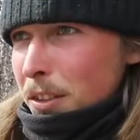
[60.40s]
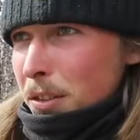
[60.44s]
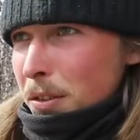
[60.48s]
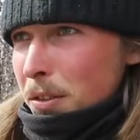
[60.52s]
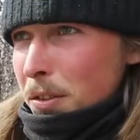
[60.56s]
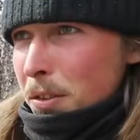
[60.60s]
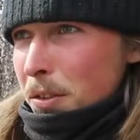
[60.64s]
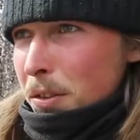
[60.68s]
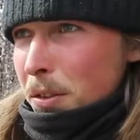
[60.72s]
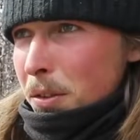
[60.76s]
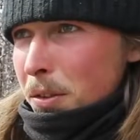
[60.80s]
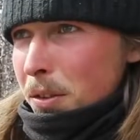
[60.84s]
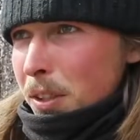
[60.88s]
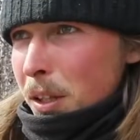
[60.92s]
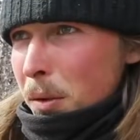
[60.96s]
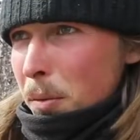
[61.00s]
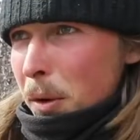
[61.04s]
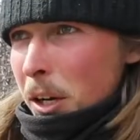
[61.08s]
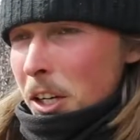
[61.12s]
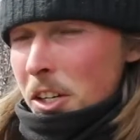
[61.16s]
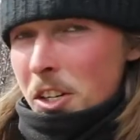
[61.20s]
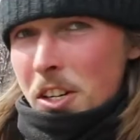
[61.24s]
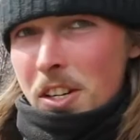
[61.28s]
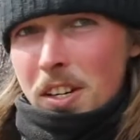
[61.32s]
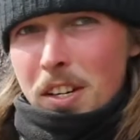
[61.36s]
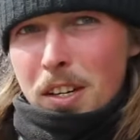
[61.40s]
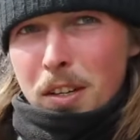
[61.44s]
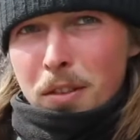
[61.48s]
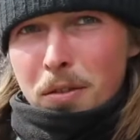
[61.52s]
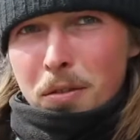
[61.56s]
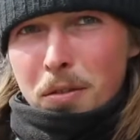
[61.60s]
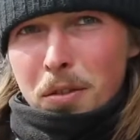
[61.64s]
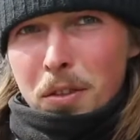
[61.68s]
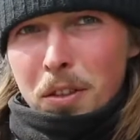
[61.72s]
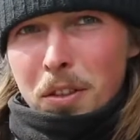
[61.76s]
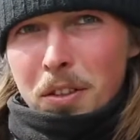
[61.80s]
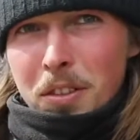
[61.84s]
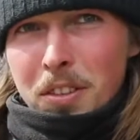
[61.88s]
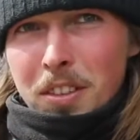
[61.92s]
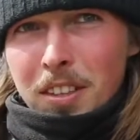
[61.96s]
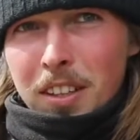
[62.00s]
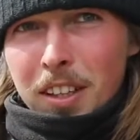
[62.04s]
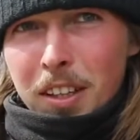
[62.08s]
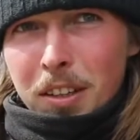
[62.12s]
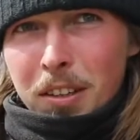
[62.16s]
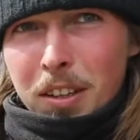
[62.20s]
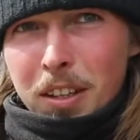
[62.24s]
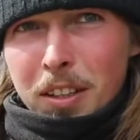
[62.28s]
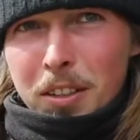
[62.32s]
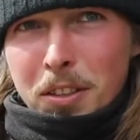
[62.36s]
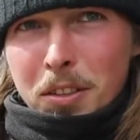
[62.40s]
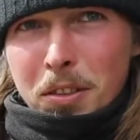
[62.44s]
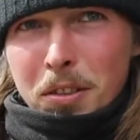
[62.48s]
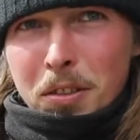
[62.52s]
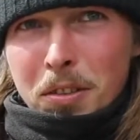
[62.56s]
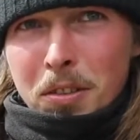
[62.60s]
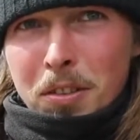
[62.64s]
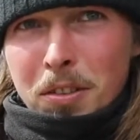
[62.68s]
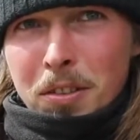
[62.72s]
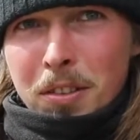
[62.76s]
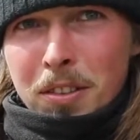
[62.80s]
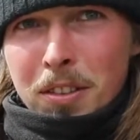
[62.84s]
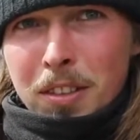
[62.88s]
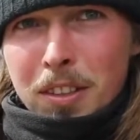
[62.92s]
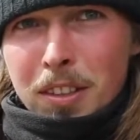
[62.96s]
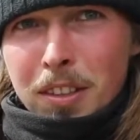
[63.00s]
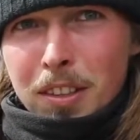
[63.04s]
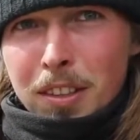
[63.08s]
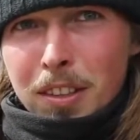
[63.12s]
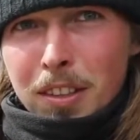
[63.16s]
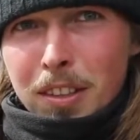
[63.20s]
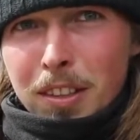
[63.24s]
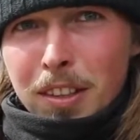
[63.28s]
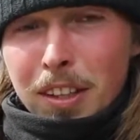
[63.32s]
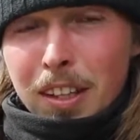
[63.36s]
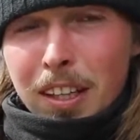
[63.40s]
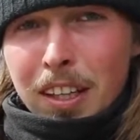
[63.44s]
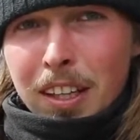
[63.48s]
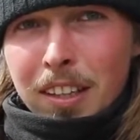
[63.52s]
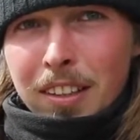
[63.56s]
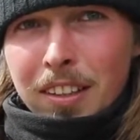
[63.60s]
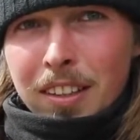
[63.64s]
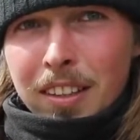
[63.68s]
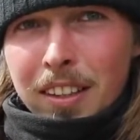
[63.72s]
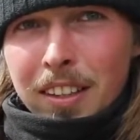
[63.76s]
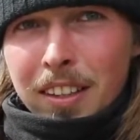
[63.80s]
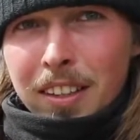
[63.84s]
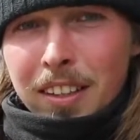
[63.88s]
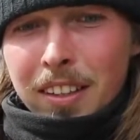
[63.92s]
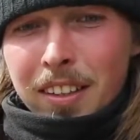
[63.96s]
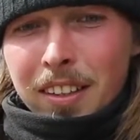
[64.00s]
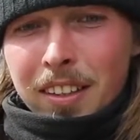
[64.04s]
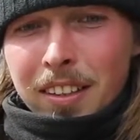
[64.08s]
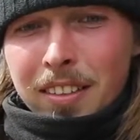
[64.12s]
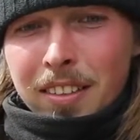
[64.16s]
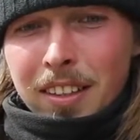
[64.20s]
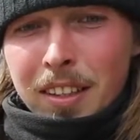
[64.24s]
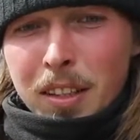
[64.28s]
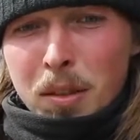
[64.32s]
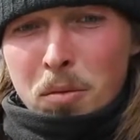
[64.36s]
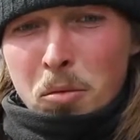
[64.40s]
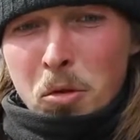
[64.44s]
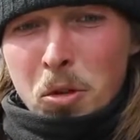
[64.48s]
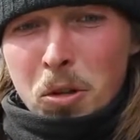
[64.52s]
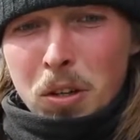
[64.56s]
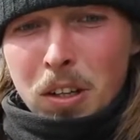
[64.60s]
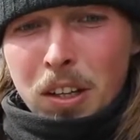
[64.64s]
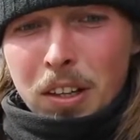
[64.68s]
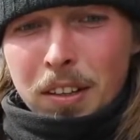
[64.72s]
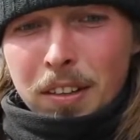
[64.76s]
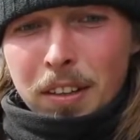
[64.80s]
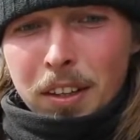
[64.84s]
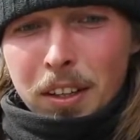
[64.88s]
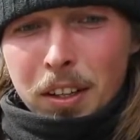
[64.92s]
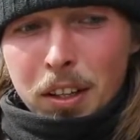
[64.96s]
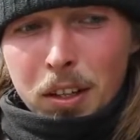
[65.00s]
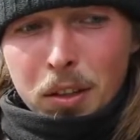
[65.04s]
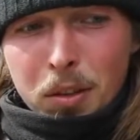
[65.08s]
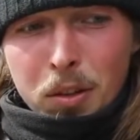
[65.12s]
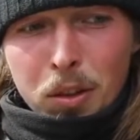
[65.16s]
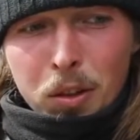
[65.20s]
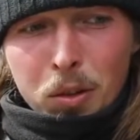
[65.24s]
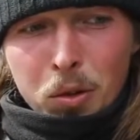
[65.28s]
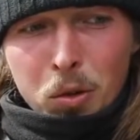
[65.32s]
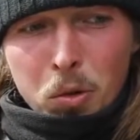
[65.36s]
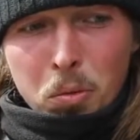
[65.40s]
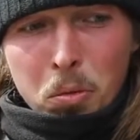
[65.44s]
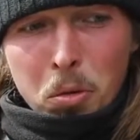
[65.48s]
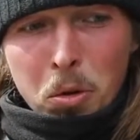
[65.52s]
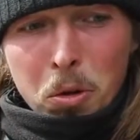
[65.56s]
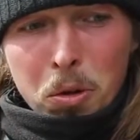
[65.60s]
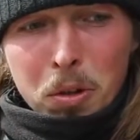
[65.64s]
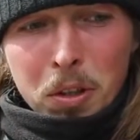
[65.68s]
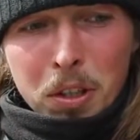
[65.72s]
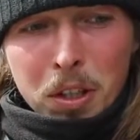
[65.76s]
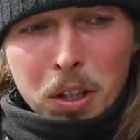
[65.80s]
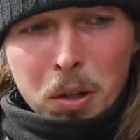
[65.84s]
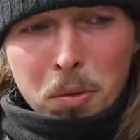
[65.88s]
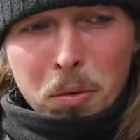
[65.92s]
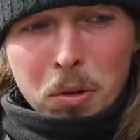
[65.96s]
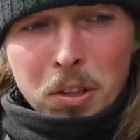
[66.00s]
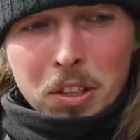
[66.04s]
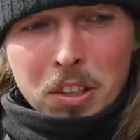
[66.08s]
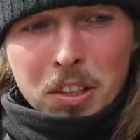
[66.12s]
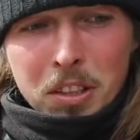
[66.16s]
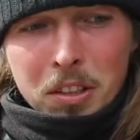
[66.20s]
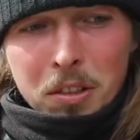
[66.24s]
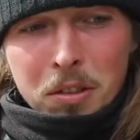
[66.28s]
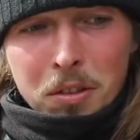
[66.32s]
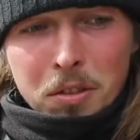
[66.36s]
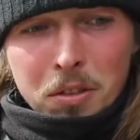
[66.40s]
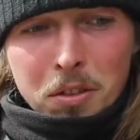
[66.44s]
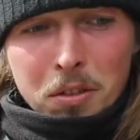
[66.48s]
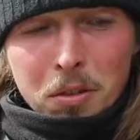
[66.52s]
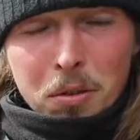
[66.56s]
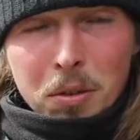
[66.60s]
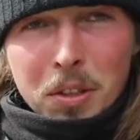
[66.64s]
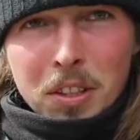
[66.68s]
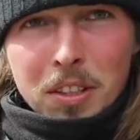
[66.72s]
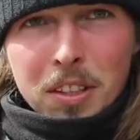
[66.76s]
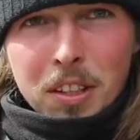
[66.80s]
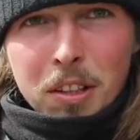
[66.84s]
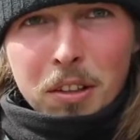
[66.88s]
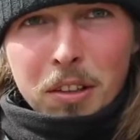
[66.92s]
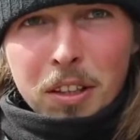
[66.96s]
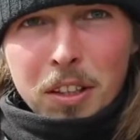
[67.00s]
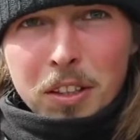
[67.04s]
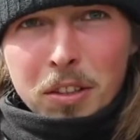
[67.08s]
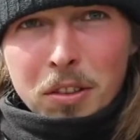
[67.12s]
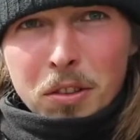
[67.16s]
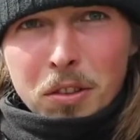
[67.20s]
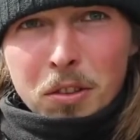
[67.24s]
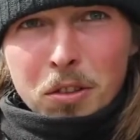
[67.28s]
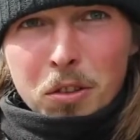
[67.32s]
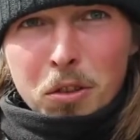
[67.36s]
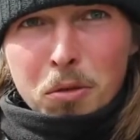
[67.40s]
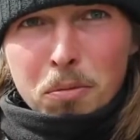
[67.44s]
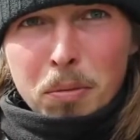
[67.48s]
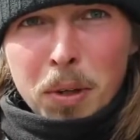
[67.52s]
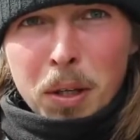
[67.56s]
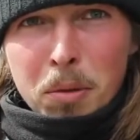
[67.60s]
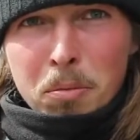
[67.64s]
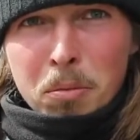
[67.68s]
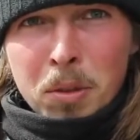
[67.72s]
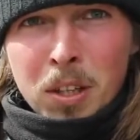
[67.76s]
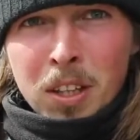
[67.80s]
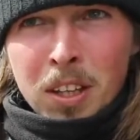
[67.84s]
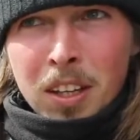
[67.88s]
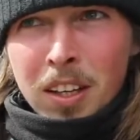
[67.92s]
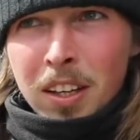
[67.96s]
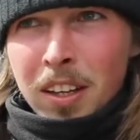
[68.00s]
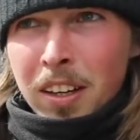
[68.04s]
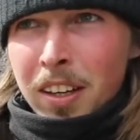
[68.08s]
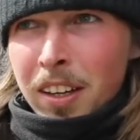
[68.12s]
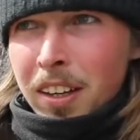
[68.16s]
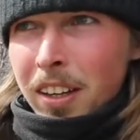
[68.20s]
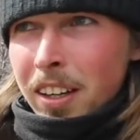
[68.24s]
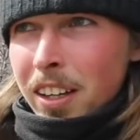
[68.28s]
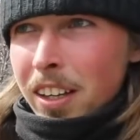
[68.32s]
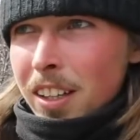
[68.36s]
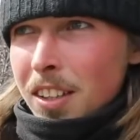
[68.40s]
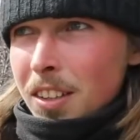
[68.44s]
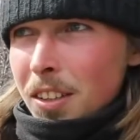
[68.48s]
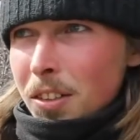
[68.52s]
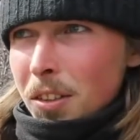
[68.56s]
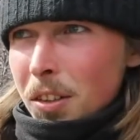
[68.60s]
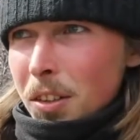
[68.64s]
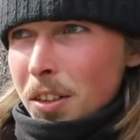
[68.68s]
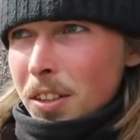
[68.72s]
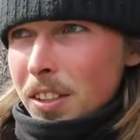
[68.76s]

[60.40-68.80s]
in which the farmers influence the animals' relationships with one another, as well as how they themselves form and maintain relationships with their herds.